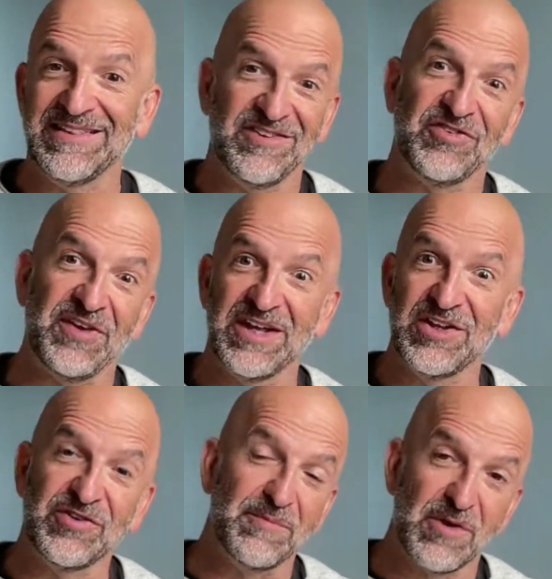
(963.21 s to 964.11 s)
the
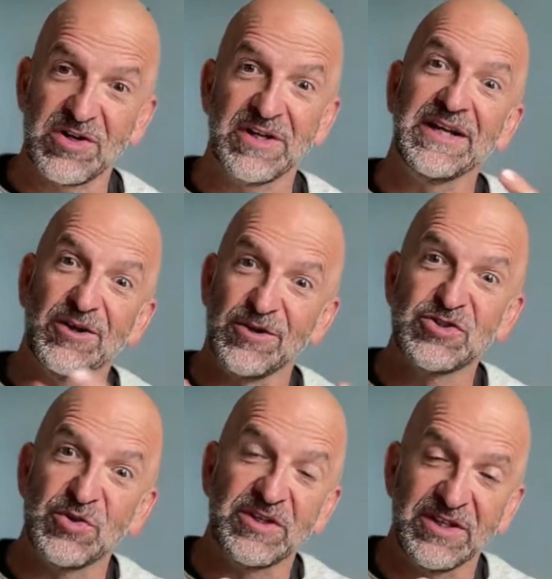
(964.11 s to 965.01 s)
sales and marketing are
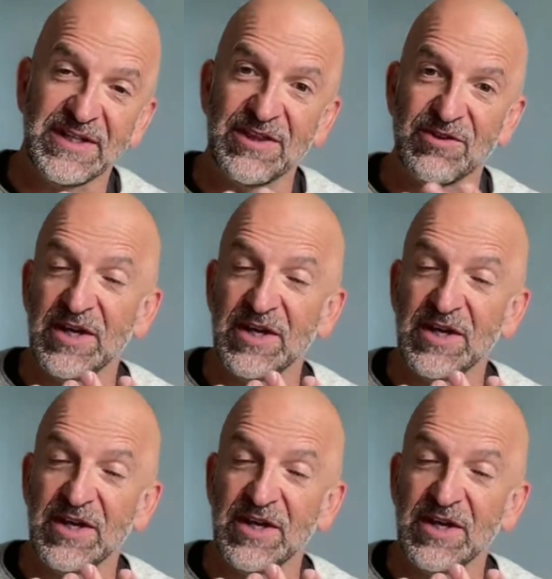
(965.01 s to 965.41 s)
joined together.